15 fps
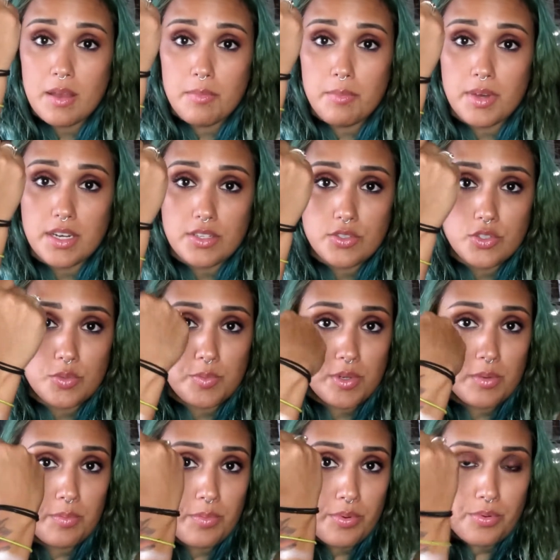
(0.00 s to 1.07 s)
That is
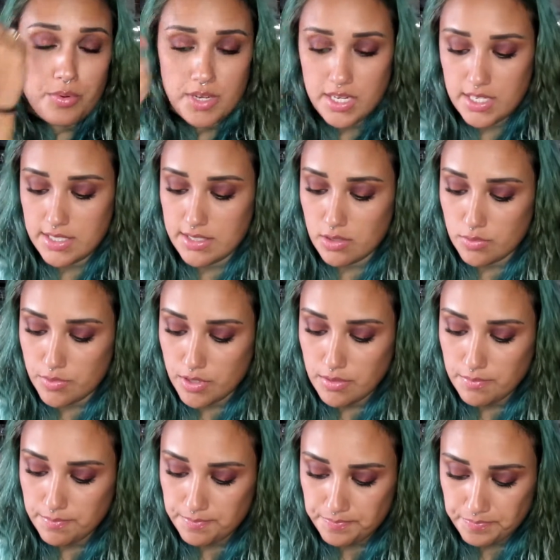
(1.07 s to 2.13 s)
super pretty
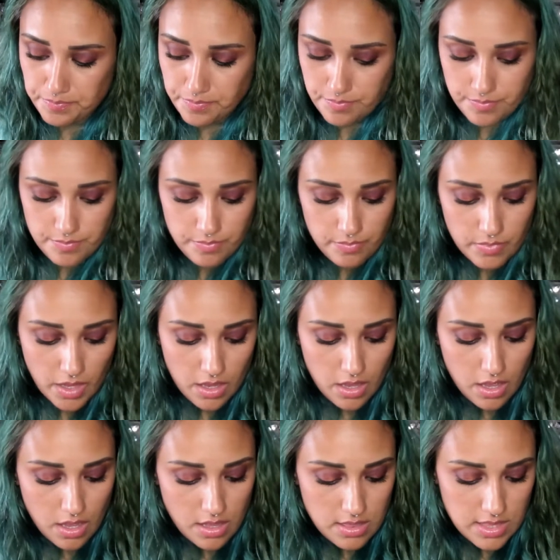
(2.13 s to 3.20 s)
silver.
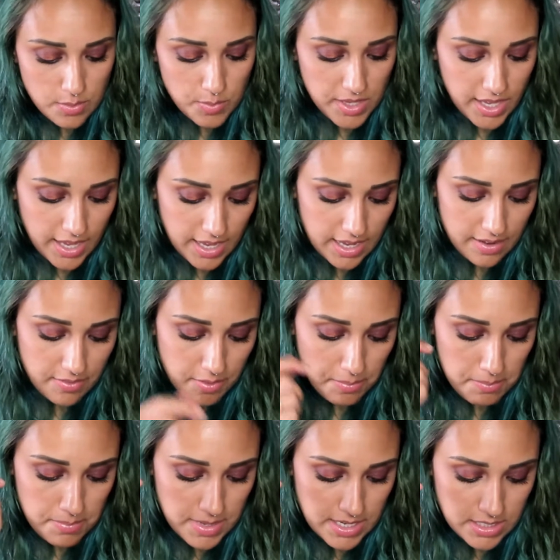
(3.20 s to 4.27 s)
Then we have
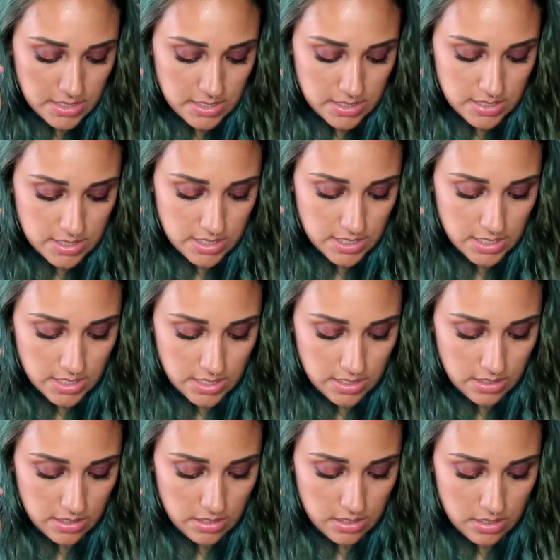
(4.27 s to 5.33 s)
Mint
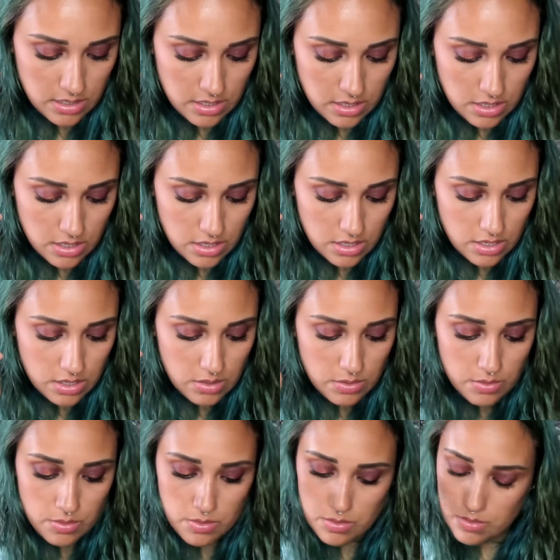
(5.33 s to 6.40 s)
Tea,
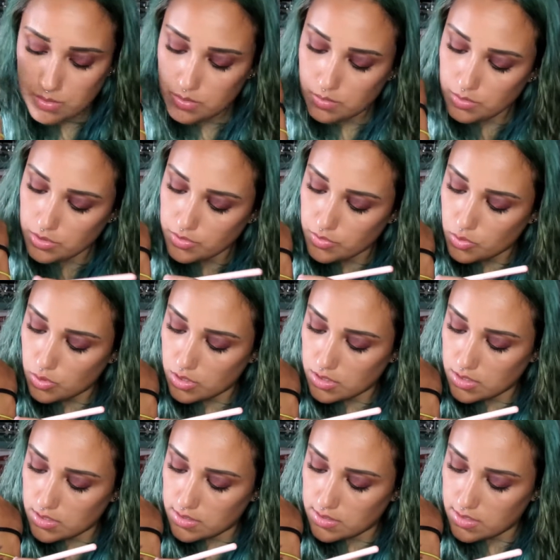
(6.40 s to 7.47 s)
which of
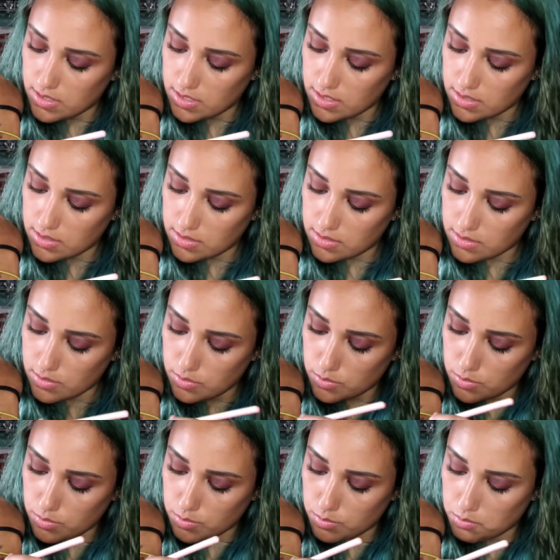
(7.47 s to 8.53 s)
course is this
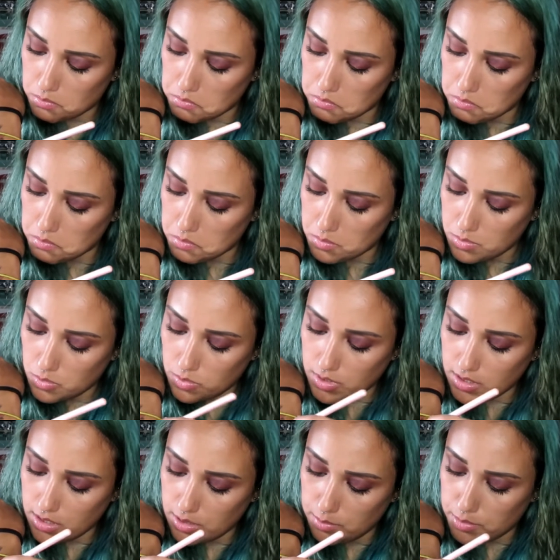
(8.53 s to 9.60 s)

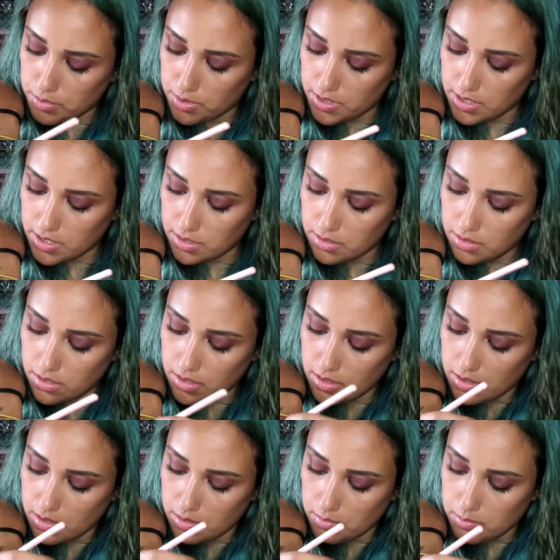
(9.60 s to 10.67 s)
really pretty
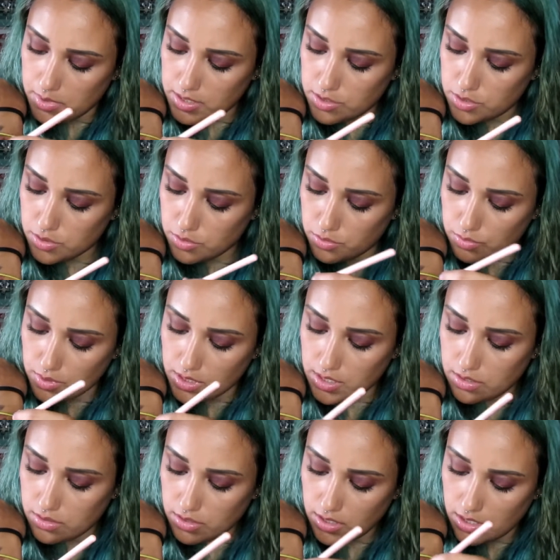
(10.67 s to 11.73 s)
mint
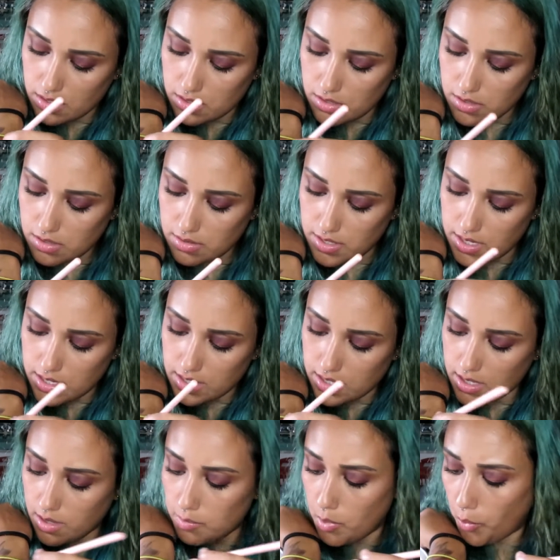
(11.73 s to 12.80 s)
green. Look at all that
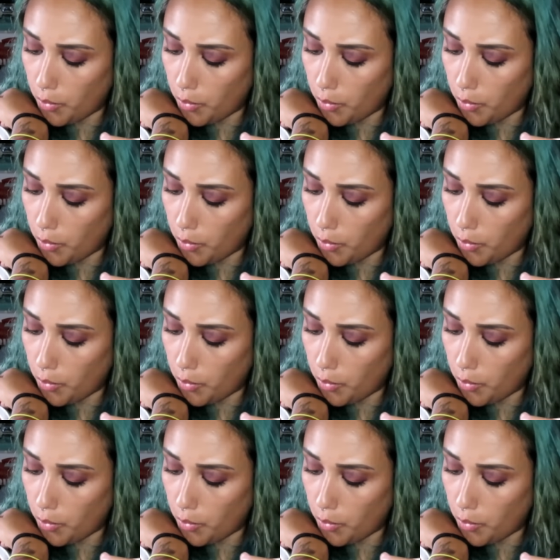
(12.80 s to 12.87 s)
kick up.